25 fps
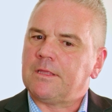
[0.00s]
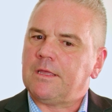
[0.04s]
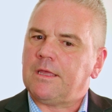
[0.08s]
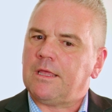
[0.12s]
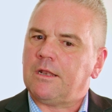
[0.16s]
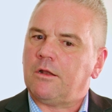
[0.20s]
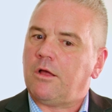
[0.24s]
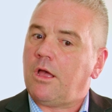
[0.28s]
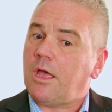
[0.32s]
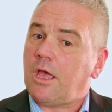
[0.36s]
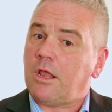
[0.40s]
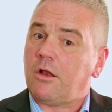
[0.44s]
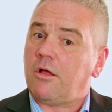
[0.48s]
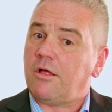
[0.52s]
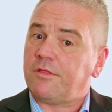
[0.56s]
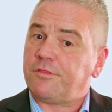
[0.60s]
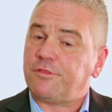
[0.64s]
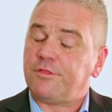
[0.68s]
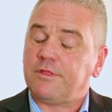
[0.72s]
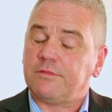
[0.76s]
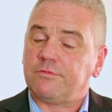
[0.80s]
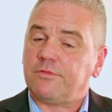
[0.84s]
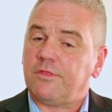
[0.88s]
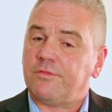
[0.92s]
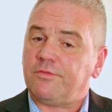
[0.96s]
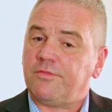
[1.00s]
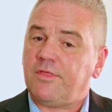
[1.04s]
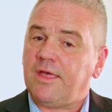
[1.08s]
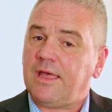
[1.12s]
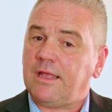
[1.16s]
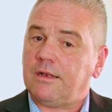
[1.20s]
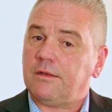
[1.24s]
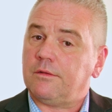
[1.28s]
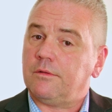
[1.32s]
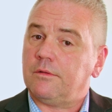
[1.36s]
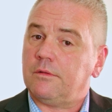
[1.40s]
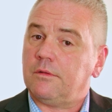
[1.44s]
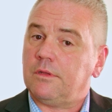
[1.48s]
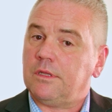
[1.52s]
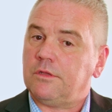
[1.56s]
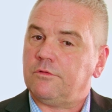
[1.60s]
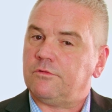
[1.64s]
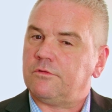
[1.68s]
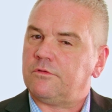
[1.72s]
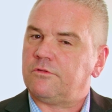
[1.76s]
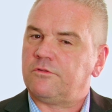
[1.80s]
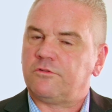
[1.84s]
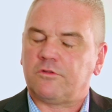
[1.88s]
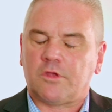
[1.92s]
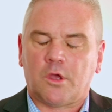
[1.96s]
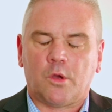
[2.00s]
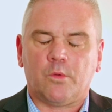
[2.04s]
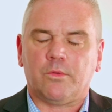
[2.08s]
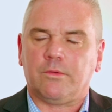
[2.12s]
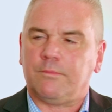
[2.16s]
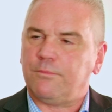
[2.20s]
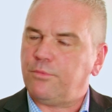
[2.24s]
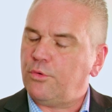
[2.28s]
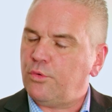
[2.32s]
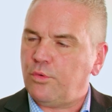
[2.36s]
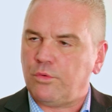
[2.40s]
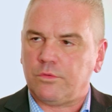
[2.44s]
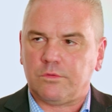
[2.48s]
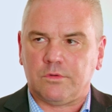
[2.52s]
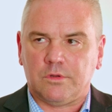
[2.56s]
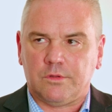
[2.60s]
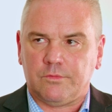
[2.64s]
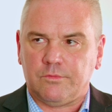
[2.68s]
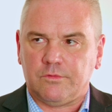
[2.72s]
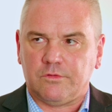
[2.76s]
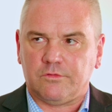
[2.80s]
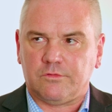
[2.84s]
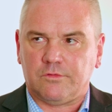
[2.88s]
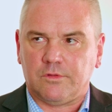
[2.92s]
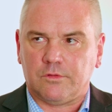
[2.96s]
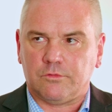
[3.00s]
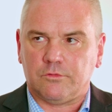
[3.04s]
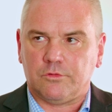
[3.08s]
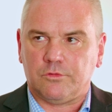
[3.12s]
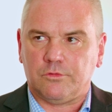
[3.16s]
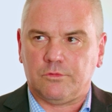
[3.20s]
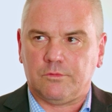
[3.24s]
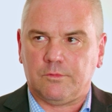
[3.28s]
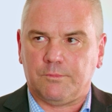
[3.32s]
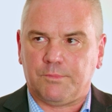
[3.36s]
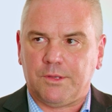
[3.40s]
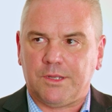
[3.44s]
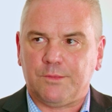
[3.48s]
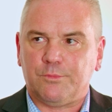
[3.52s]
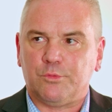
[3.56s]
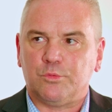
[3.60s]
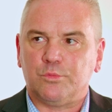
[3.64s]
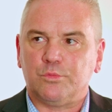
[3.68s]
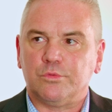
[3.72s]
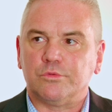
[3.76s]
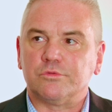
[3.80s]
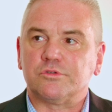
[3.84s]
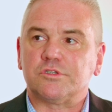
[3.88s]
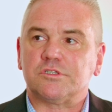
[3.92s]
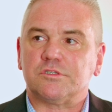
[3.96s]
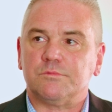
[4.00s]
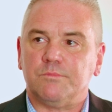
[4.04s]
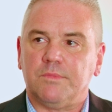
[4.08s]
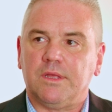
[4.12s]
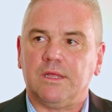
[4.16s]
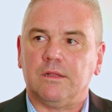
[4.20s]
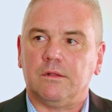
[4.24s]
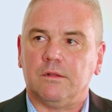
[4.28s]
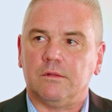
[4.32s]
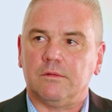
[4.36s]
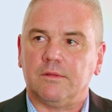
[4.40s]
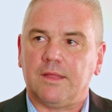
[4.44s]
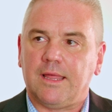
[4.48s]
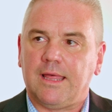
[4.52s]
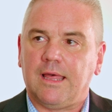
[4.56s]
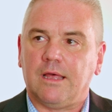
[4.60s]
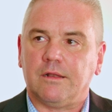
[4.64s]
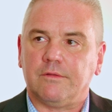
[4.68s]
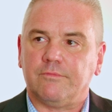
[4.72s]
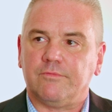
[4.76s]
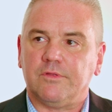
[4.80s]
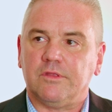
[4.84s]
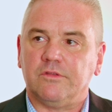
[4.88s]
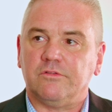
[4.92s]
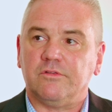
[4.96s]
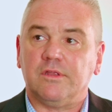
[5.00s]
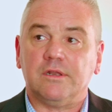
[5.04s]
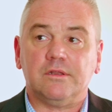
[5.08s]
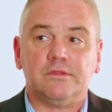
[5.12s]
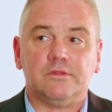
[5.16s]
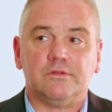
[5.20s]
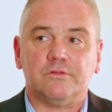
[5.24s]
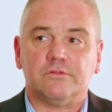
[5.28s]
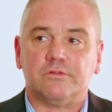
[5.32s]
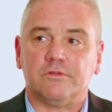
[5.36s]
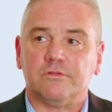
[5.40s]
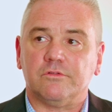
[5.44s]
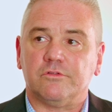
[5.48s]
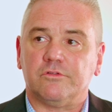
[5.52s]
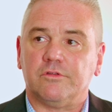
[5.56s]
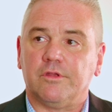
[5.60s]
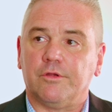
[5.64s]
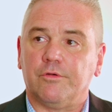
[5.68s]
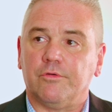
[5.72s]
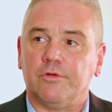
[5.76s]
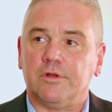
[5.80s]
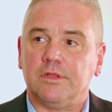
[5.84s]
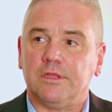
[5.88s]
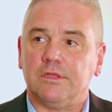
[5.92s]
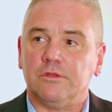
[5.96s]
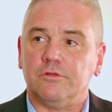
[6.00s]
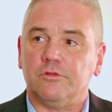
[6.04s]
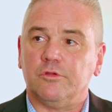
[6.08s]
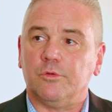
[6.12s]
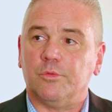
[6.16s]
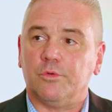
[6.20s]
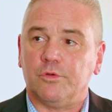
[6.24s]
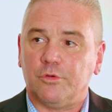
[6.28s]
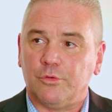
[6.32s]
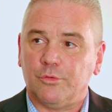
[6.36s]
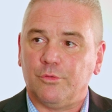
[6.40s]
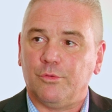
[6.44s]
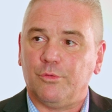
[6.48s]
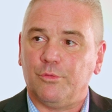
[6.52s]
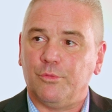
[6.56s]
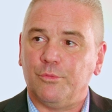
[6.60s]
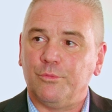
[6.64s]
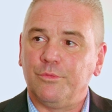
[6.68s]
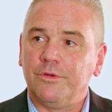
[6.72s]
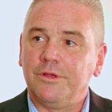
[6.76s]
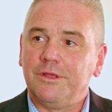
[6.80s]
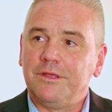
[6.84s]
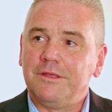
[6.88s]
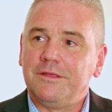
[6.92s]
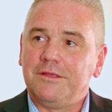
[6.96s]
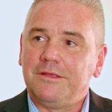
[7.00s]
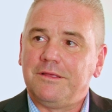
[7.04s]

And I think that is so important in this thing. People will smell out if there's any insincerity in you at all.